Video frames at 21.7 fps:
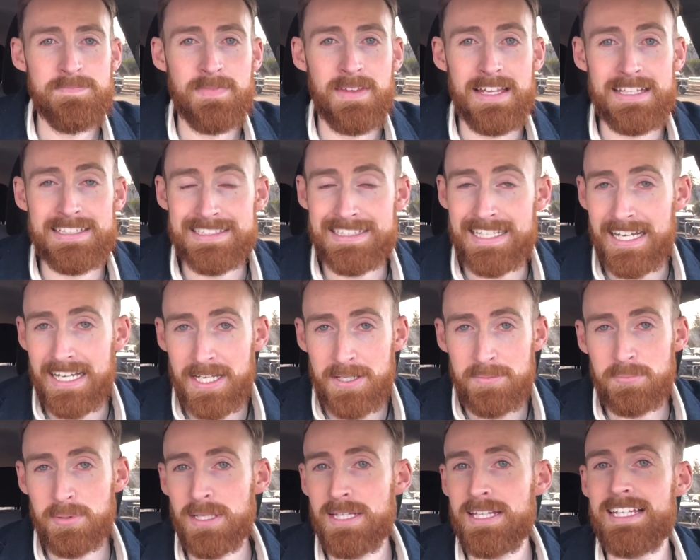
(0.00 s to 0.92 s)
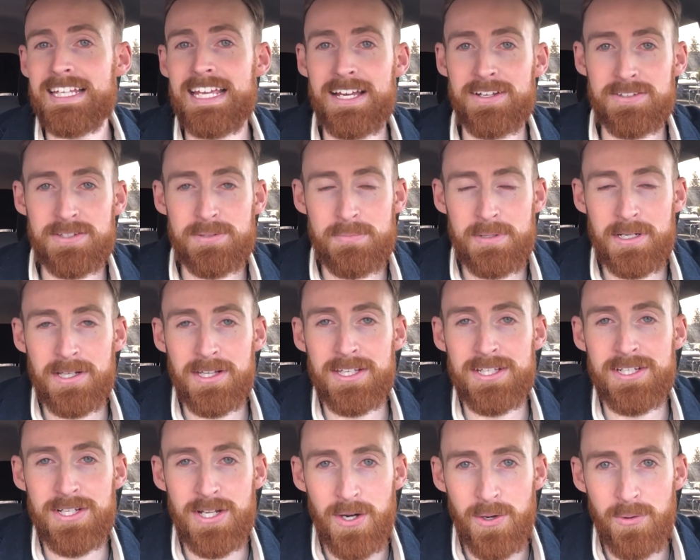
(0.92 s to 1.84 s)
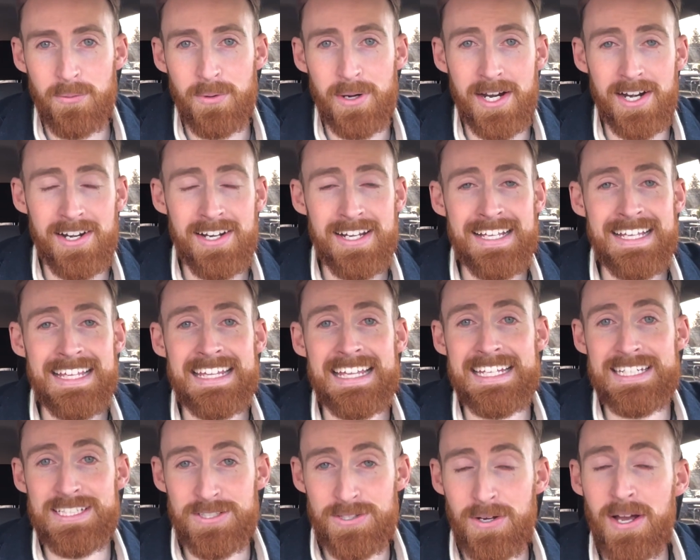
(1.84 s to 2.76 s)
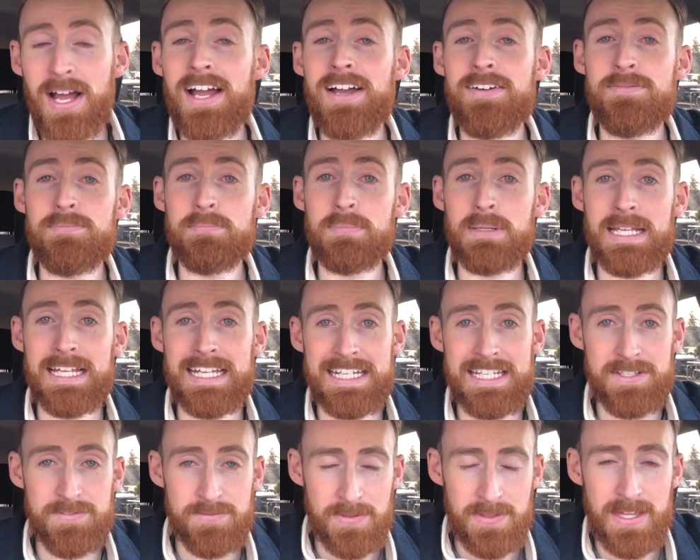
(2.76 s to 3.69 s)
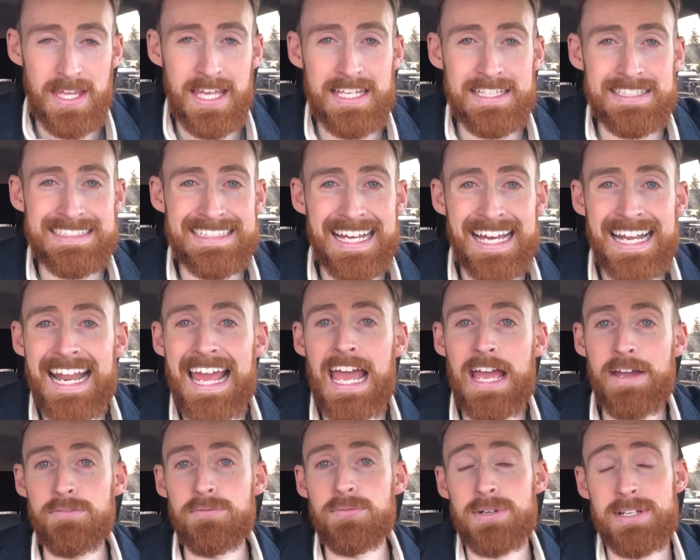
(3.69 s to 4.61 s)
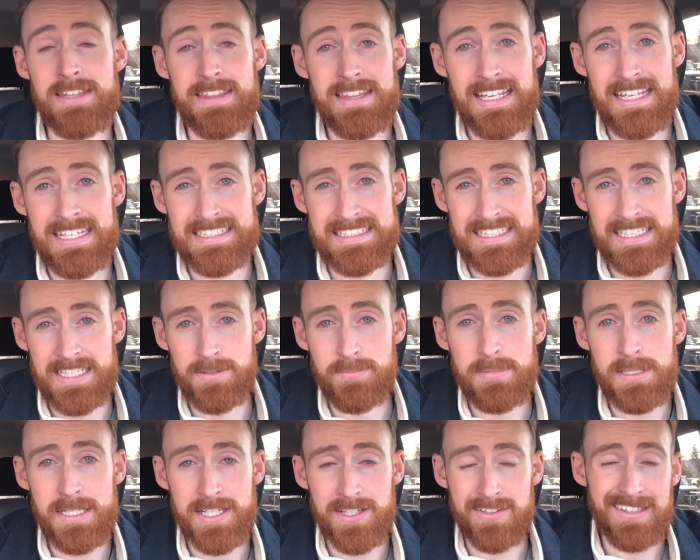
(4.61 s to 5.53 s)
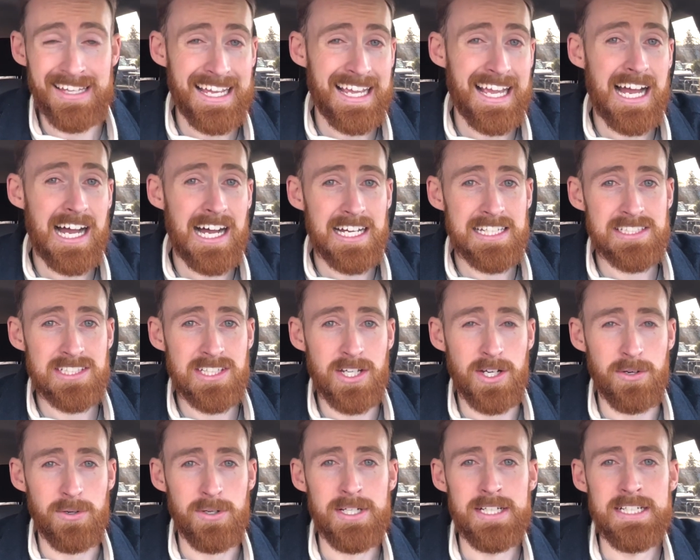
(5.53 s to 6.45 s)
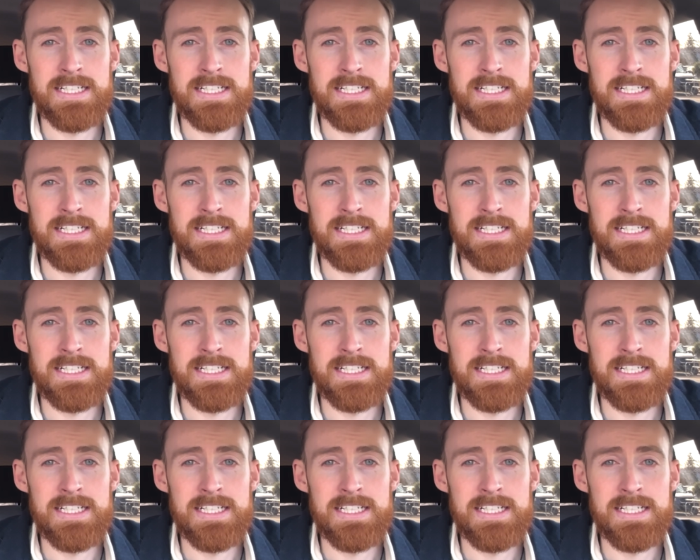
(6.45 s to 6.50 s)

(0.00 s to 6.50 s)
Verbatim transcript: It's not completely out in the middle of nowhere. They do have plenty of things. Not everything is going to be here, like Costco.